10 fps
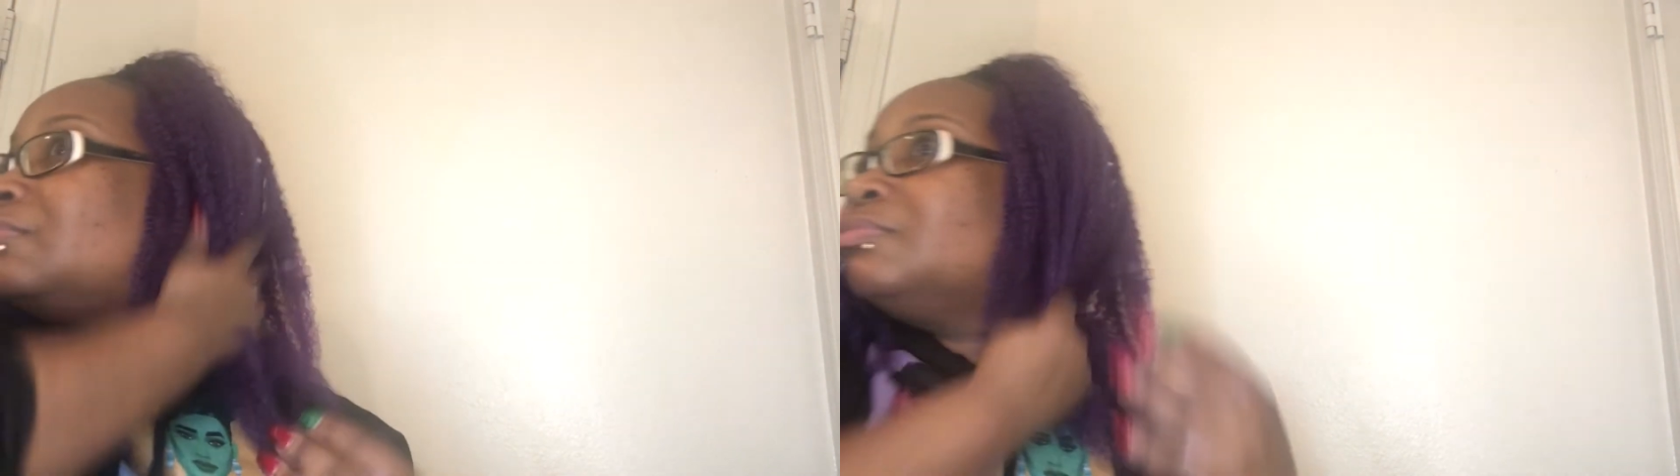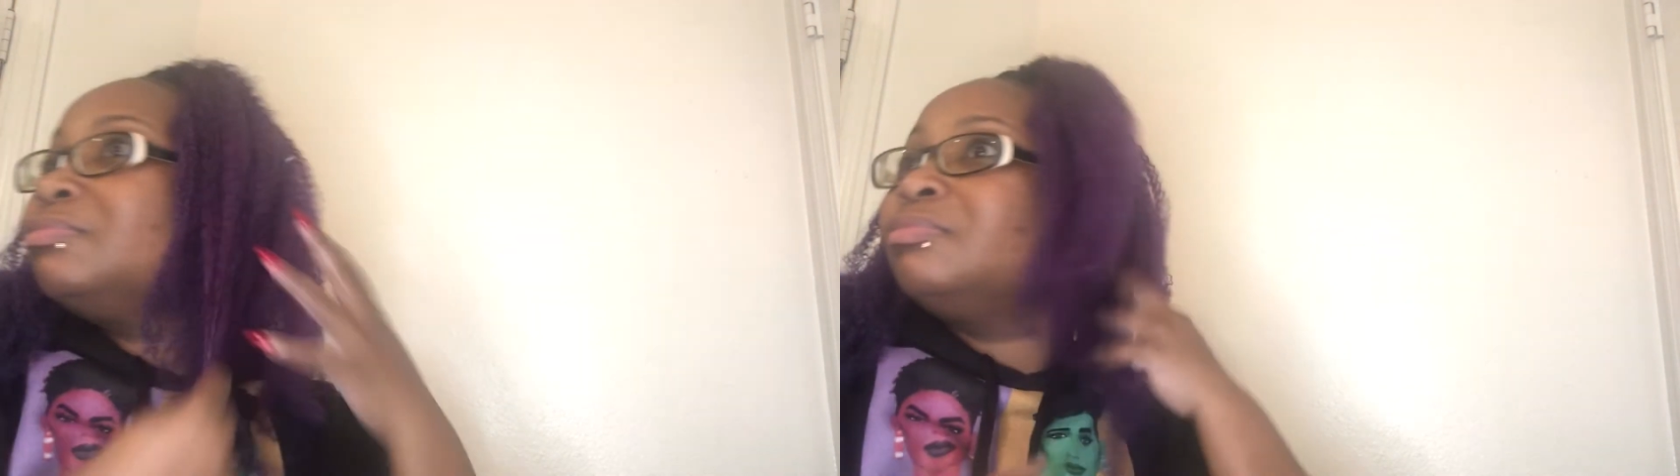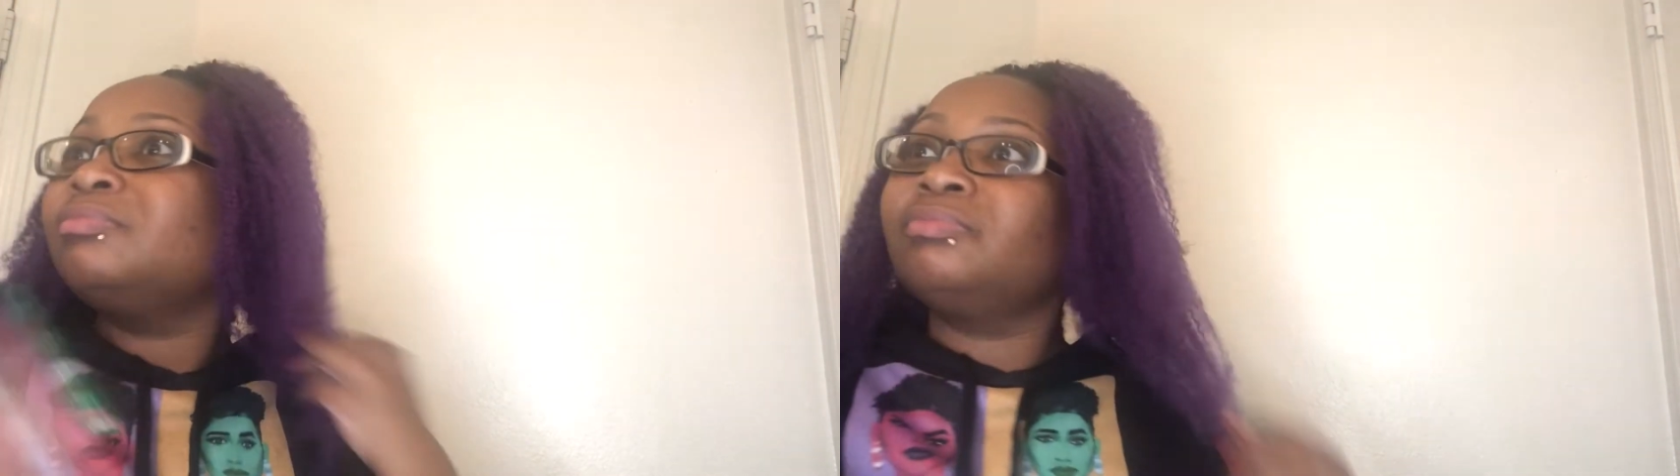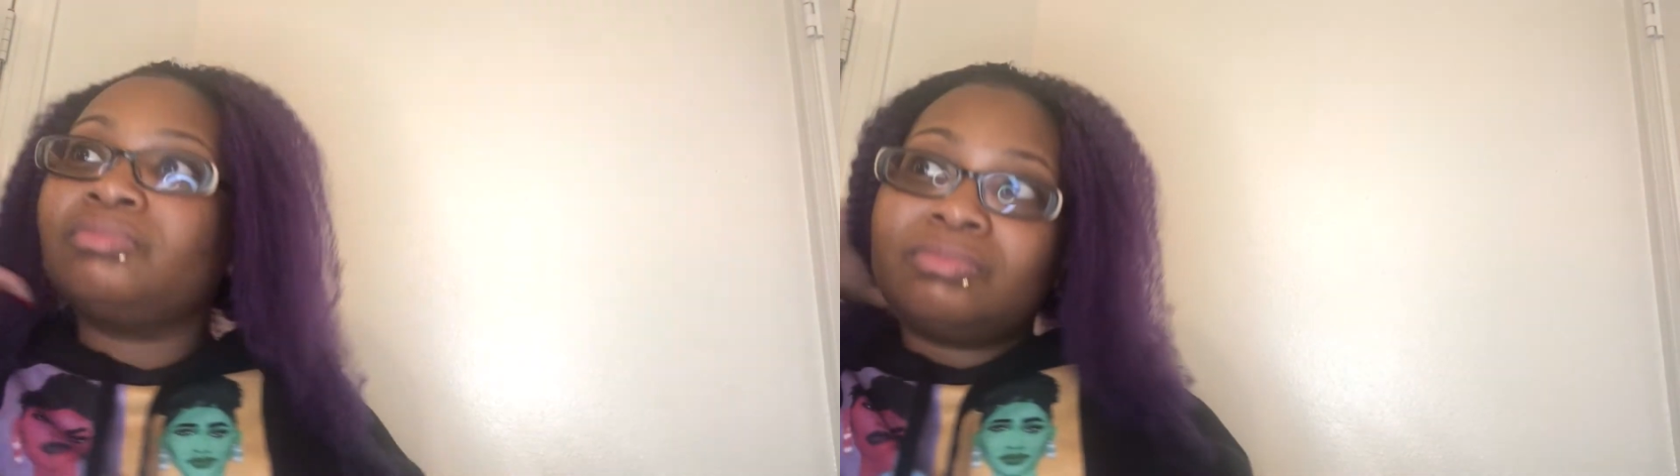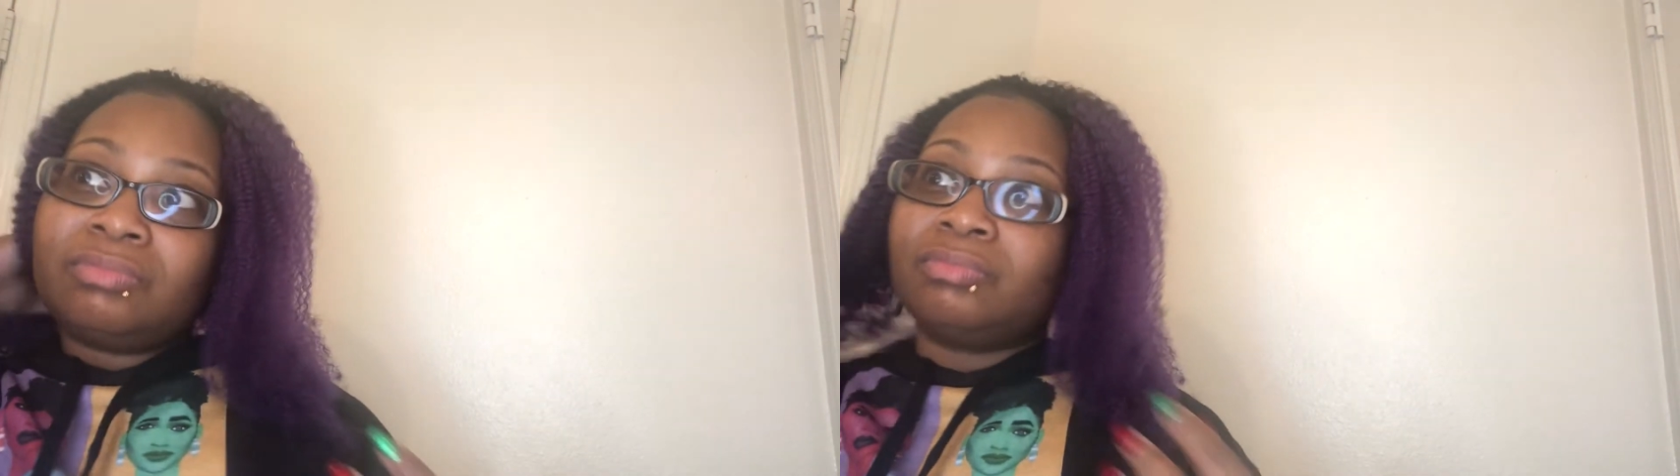little
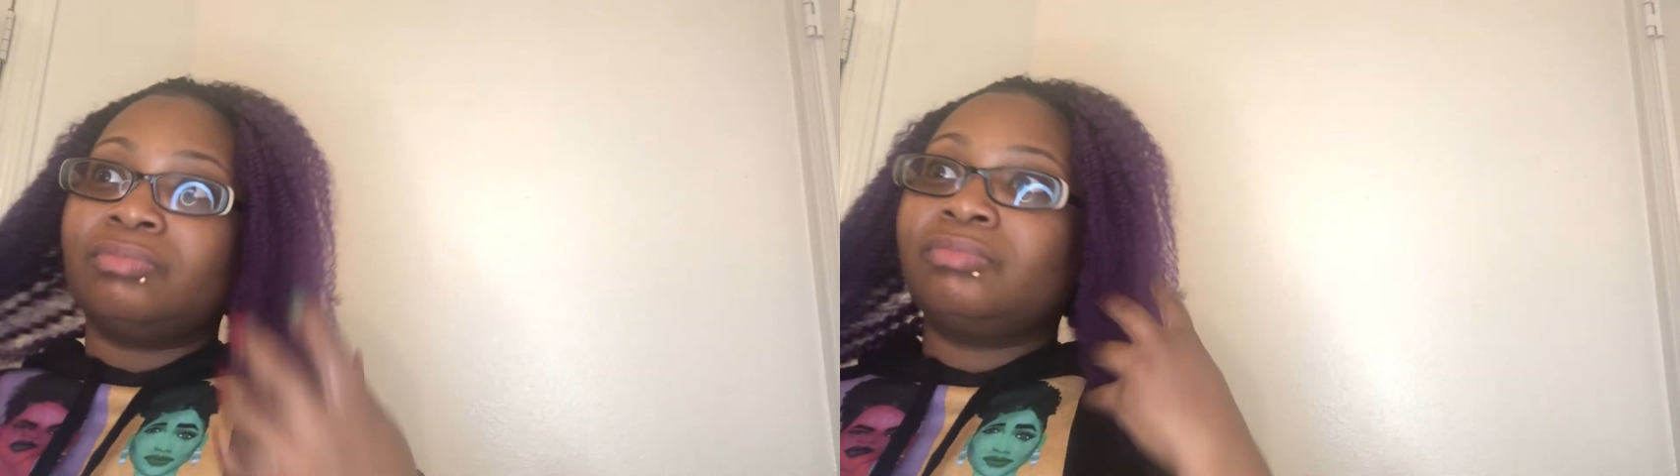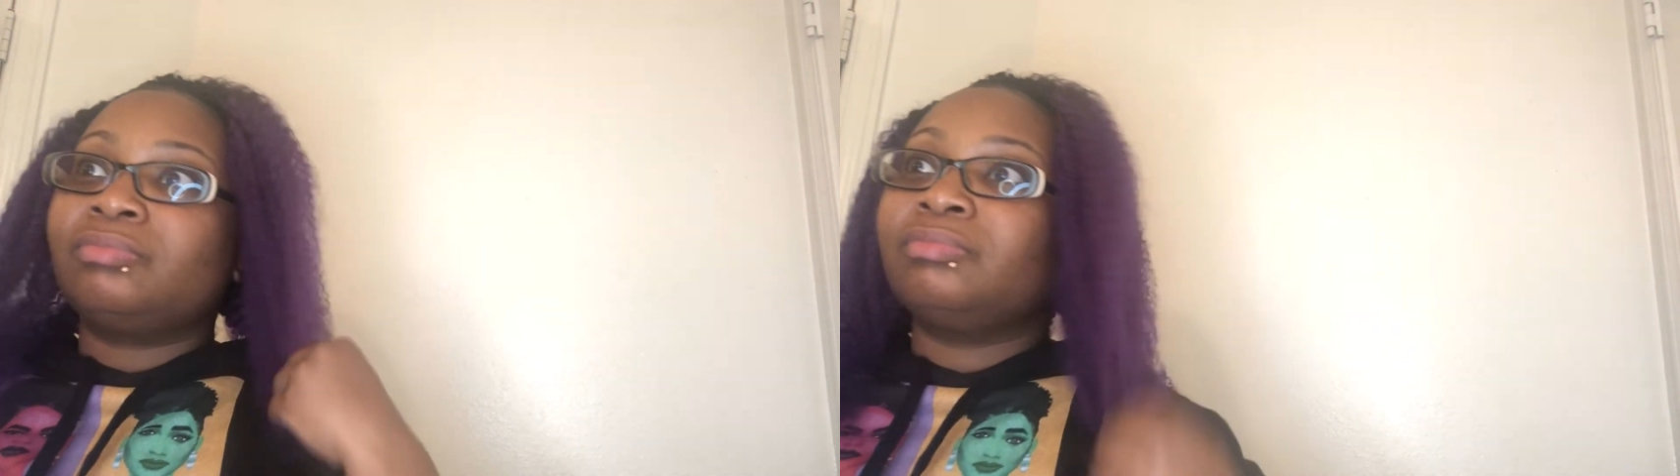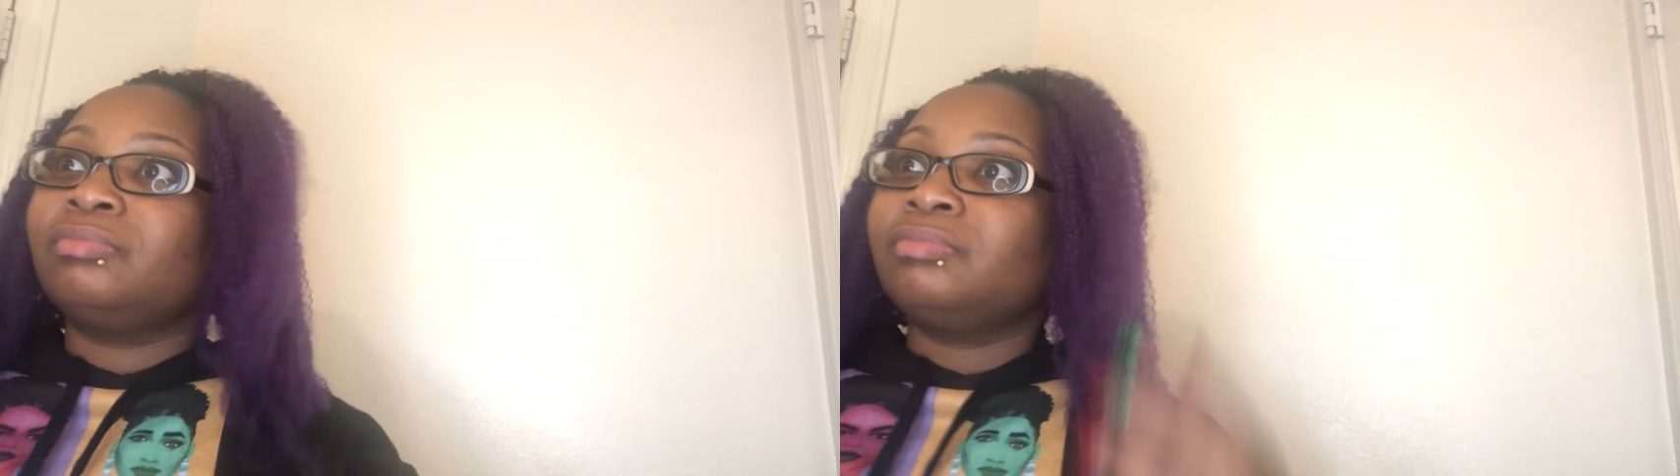while so that it